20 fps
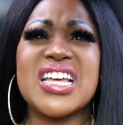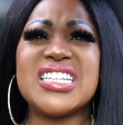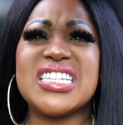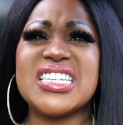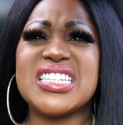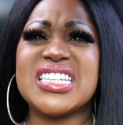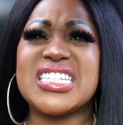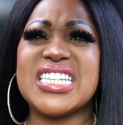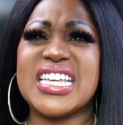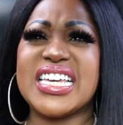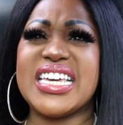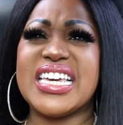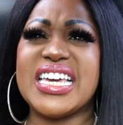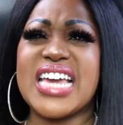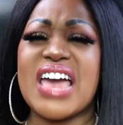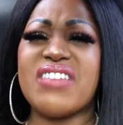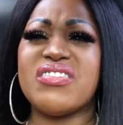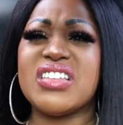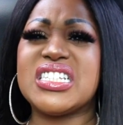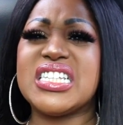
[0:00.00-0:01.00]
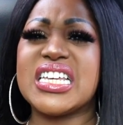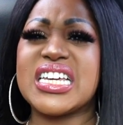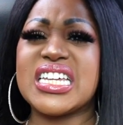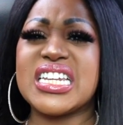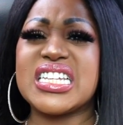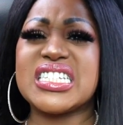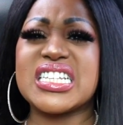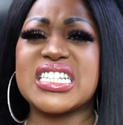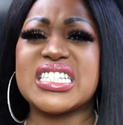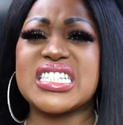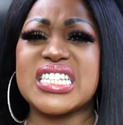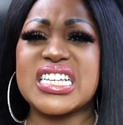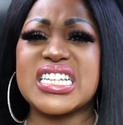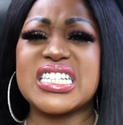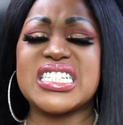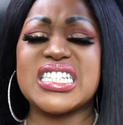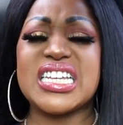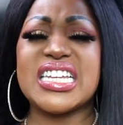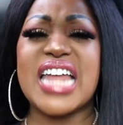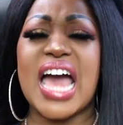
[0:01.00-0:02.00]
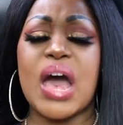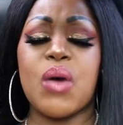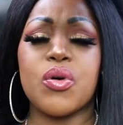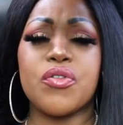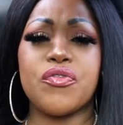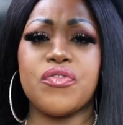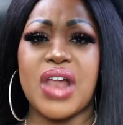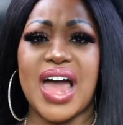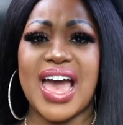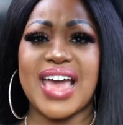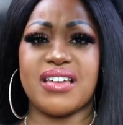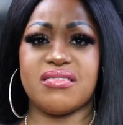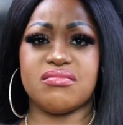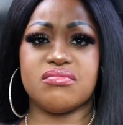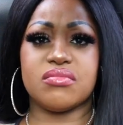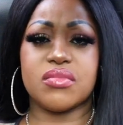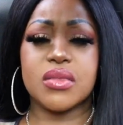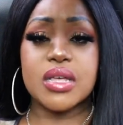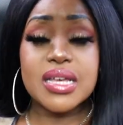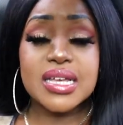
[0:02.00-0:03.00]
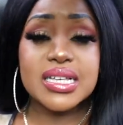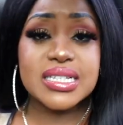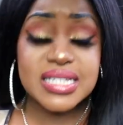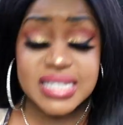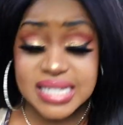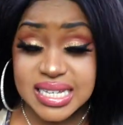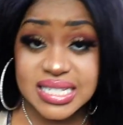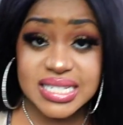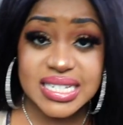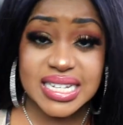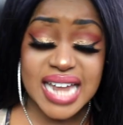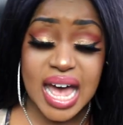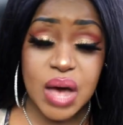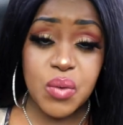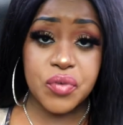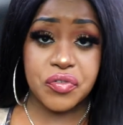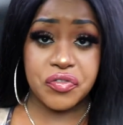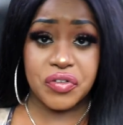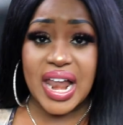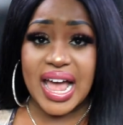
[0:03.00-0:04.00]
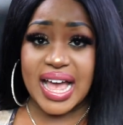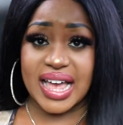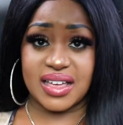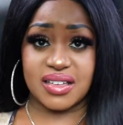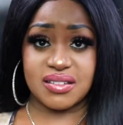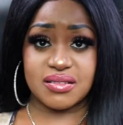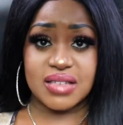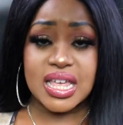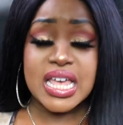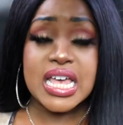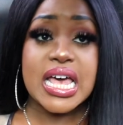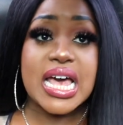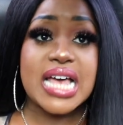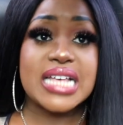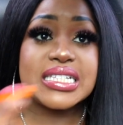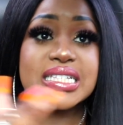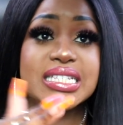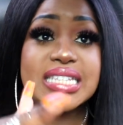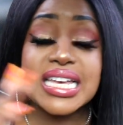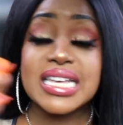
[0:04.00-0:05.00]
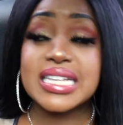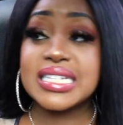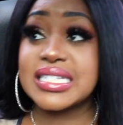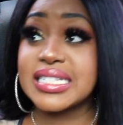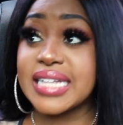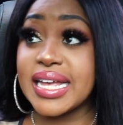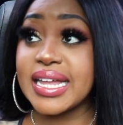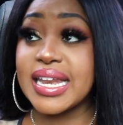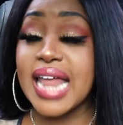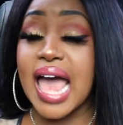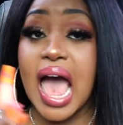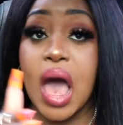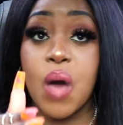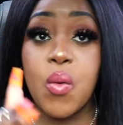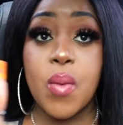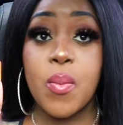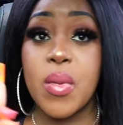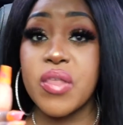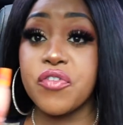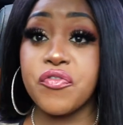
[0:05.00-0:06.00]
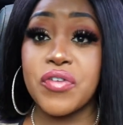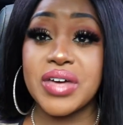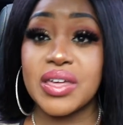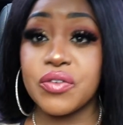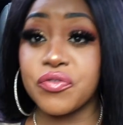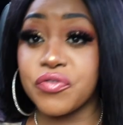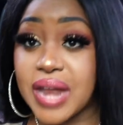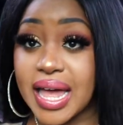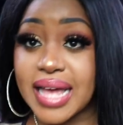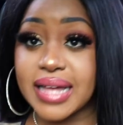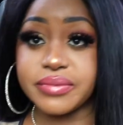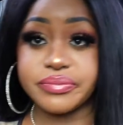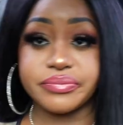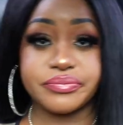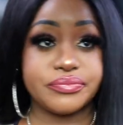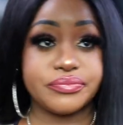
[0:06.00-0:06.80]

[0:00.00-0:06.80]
i see the ticket and the ticket is a 16 hour flight 16 hour flight 16 hour motherfucking flight